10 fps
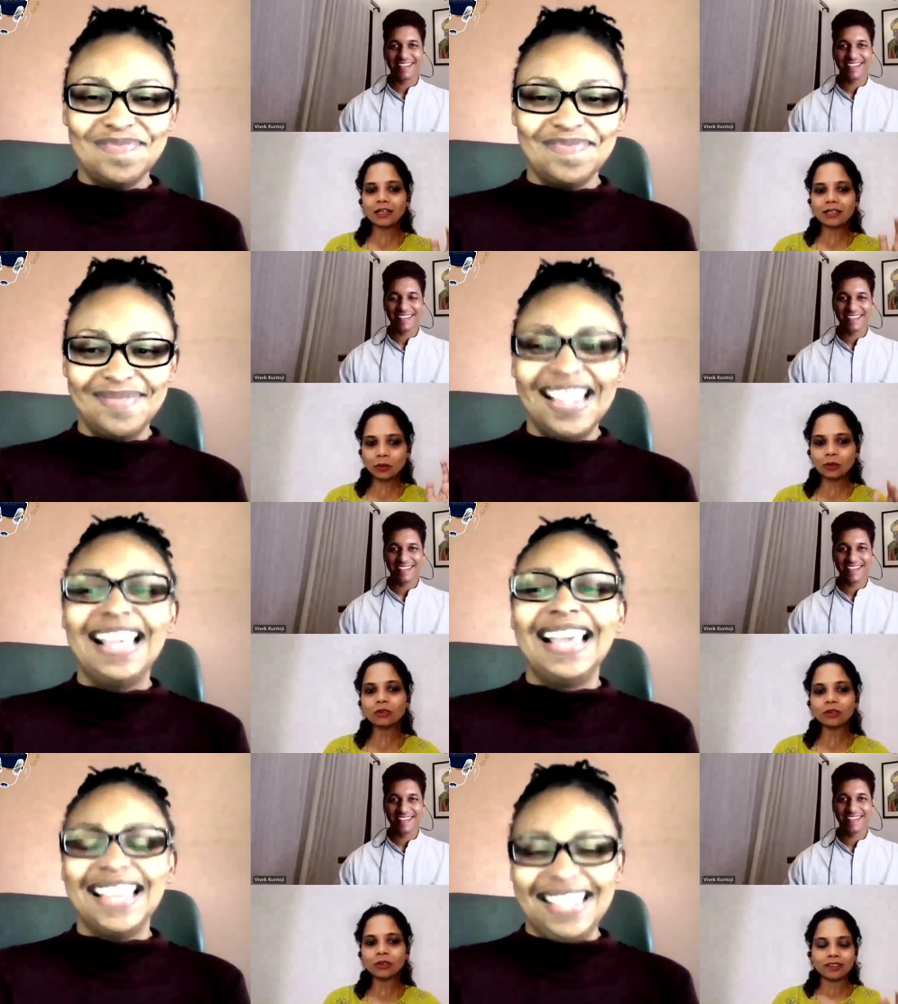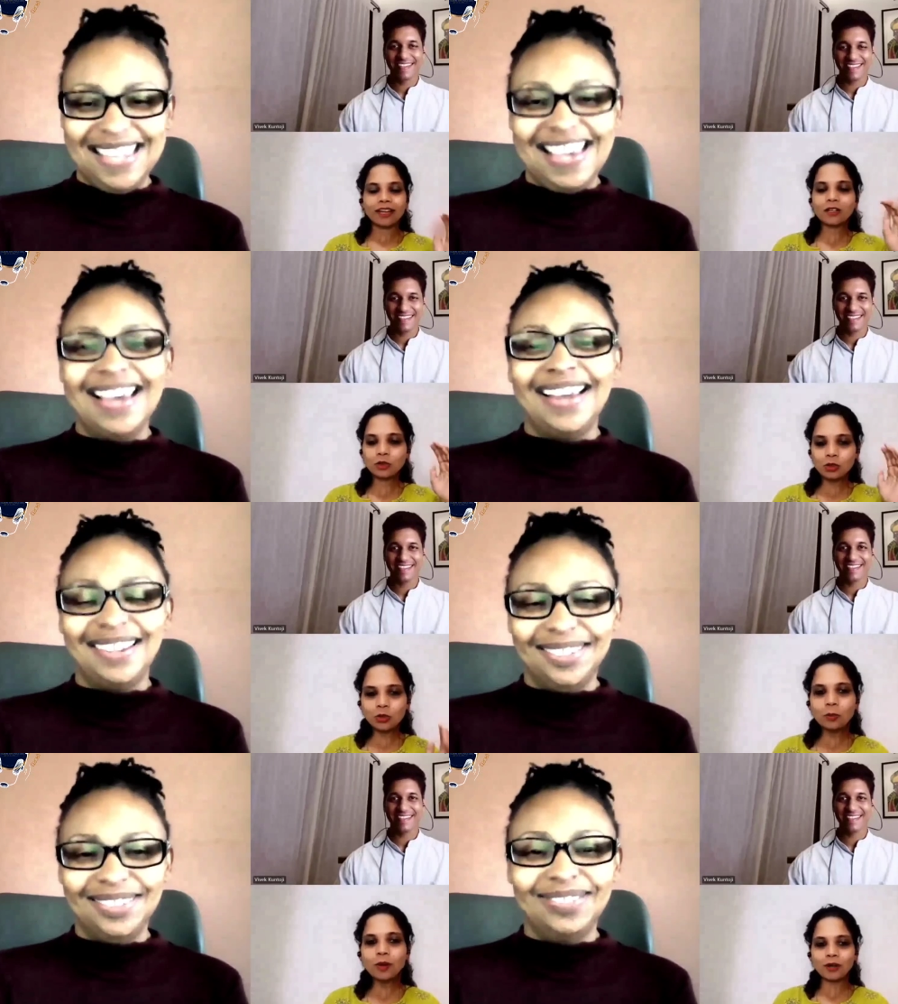Speaker 1: I know that you
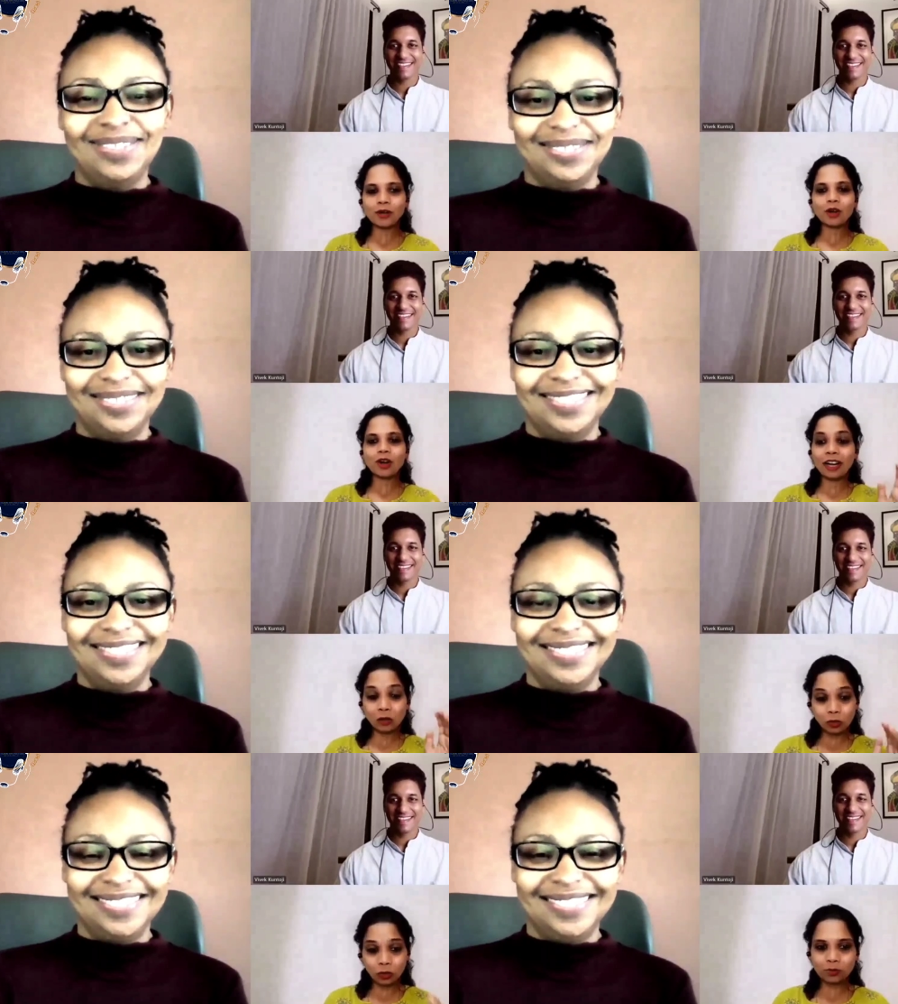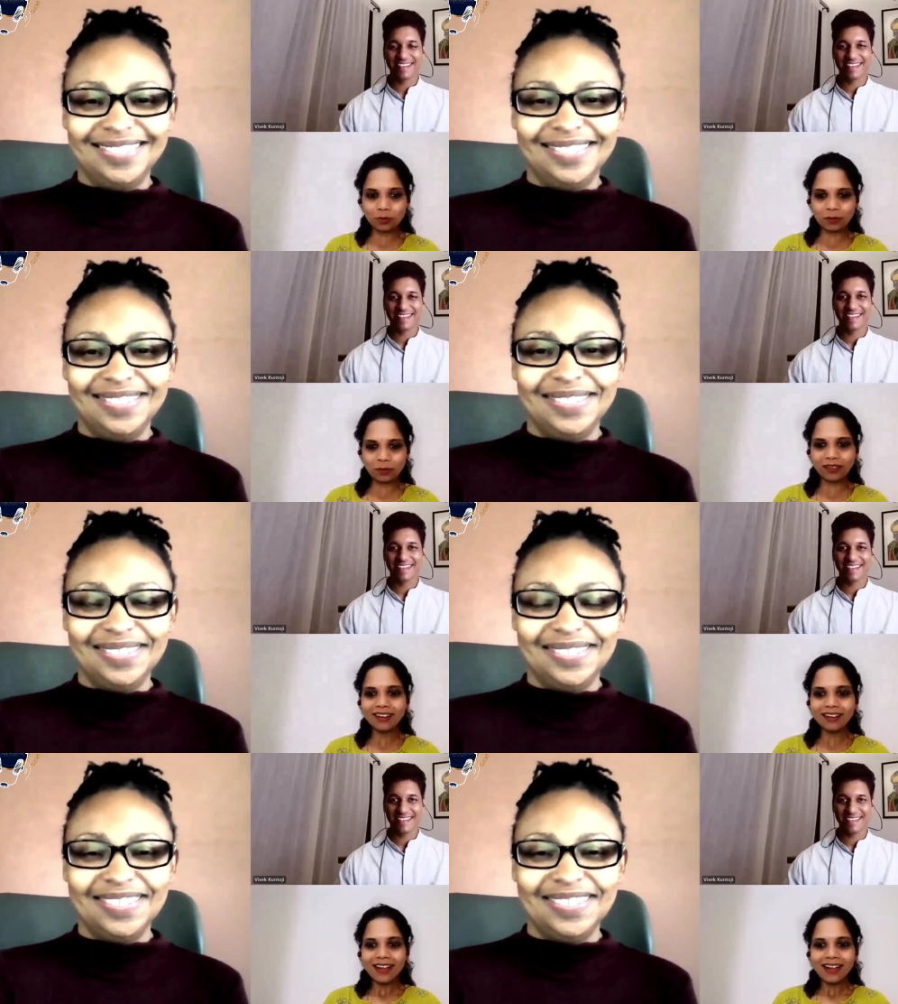do mentor and coach
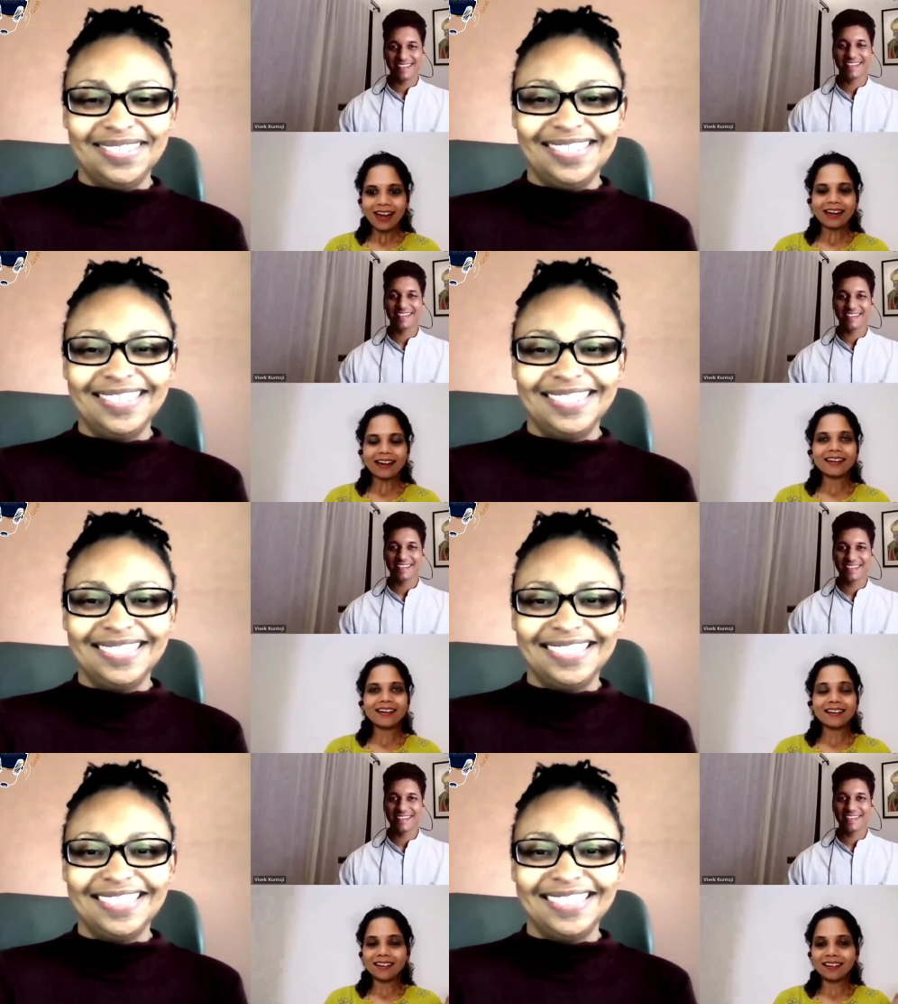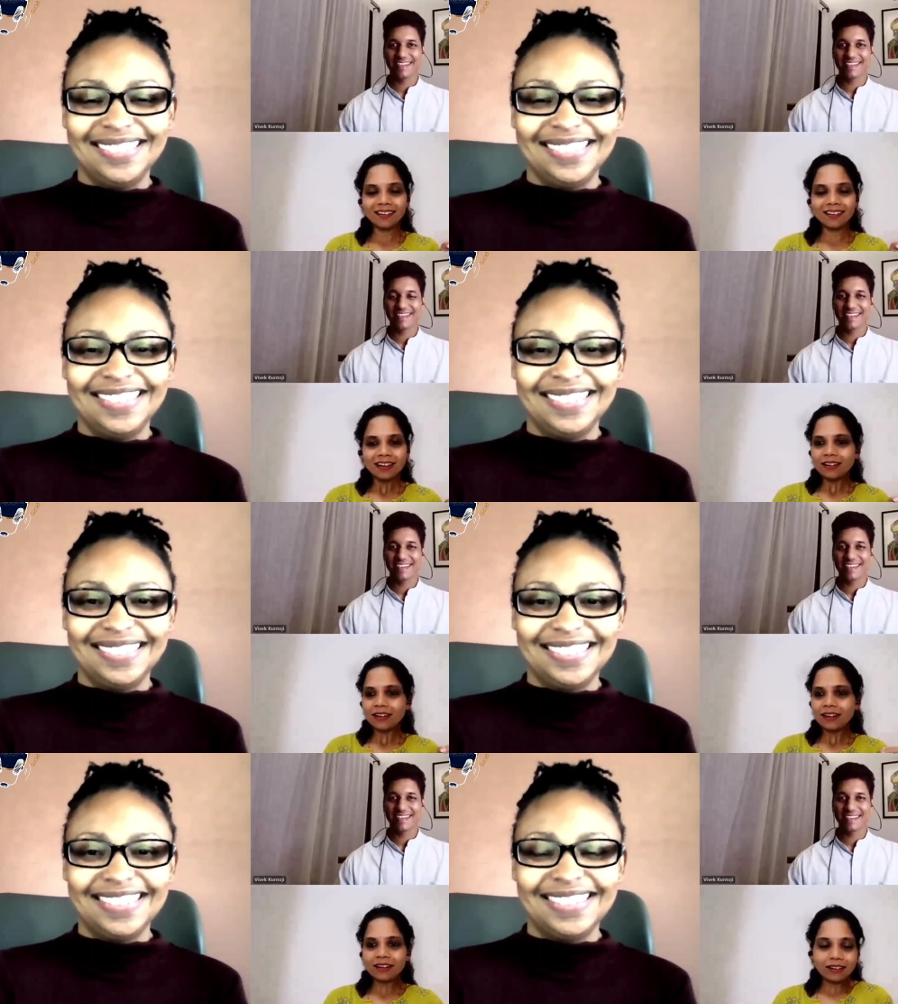people, and
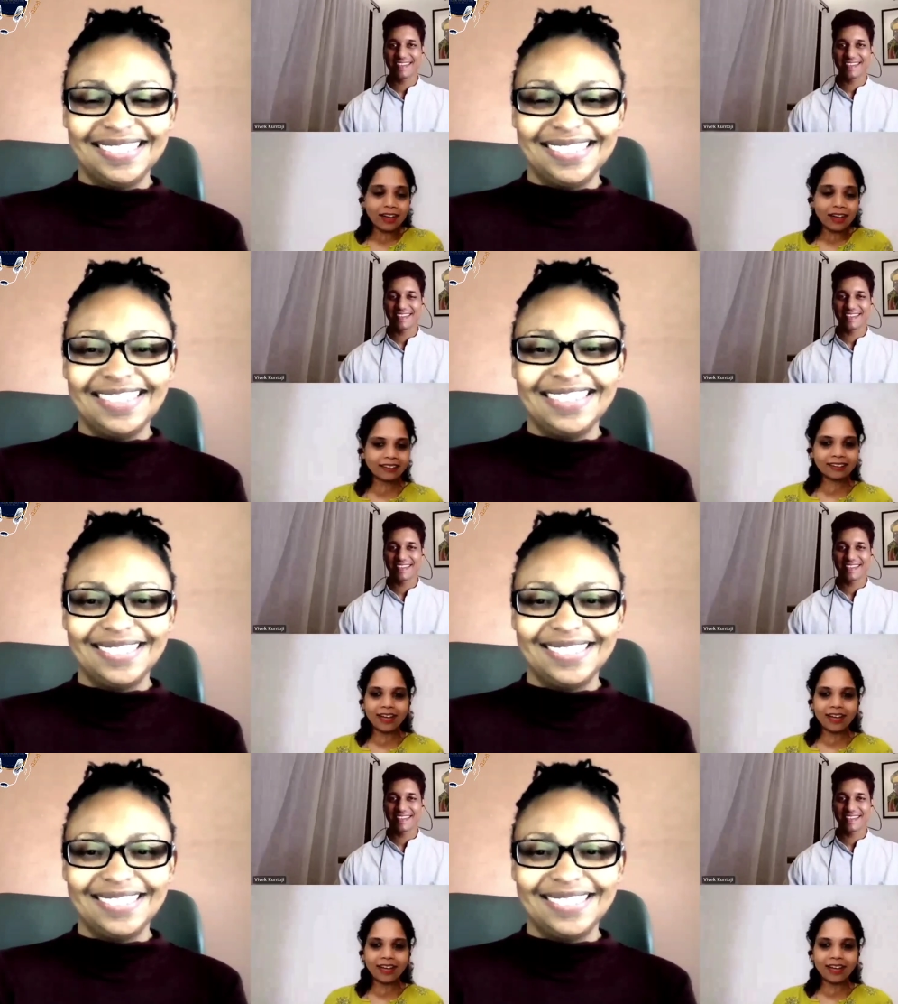I